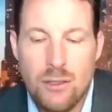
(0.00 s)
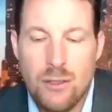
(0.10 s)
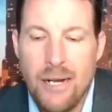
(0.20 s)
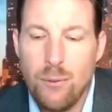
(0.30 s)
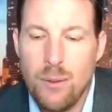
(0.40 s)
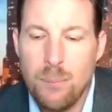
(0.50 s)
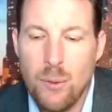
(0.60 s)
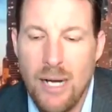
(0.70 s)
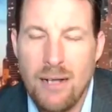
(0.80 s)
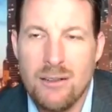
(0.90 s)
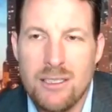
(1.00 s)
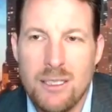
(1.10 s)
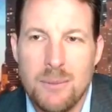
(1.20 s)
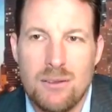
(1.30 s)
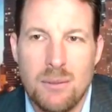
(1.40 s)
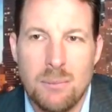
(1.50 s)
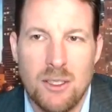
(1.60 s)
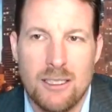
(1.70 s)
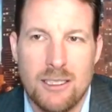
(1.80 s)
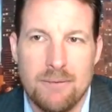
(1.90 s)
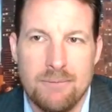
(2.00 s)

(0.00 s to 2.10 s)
at what point, how long have you been doing marketing?